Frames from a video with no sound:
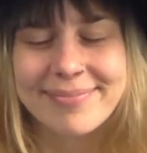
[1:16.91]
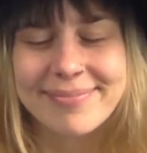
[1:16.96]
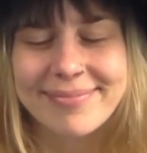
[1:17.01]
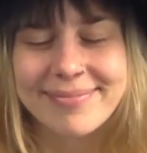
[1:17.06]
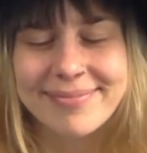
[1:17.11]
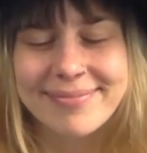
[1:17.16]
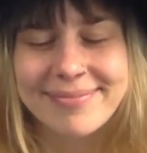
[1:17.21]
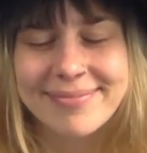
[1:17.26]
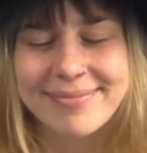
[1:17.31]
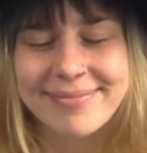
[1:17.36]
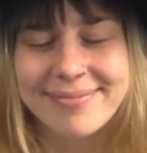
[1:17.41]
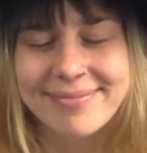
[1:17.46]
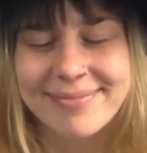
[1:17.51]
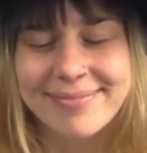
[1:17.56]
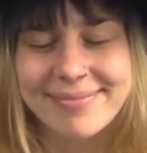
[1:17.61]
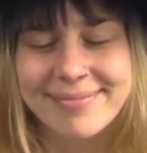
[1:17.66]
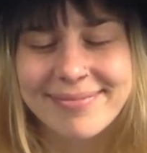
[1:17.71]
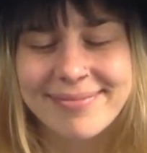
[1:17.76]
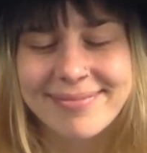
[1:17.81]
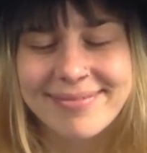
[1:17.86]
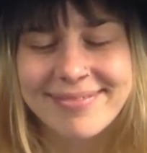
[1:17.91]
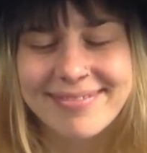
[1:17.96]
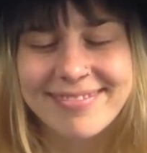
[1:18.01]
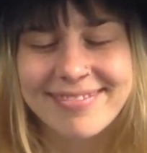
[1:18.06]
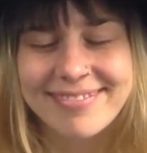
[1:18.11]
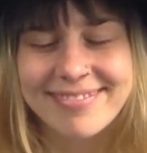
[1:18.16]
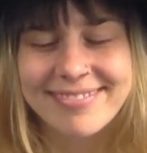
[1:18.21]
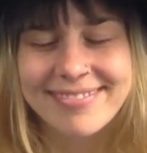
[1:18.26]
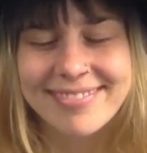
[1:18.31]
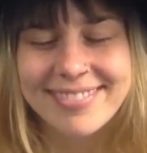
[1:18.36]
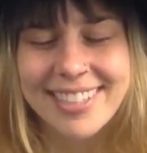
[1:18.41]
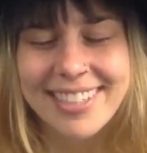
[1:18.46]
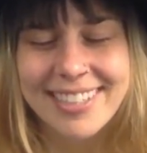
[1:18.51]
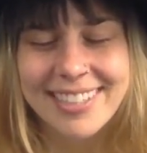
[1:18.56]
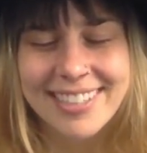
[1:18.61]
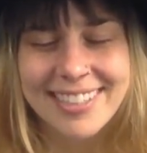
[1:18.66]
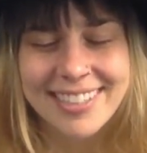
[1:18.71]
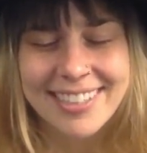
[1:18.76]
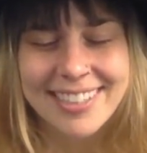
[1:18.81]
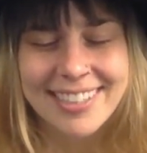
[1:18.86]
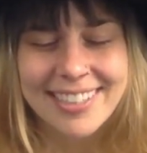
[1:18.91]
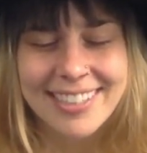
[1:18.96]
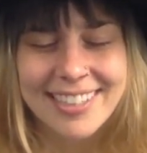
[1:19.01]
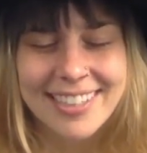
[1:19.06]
Nobody speaks.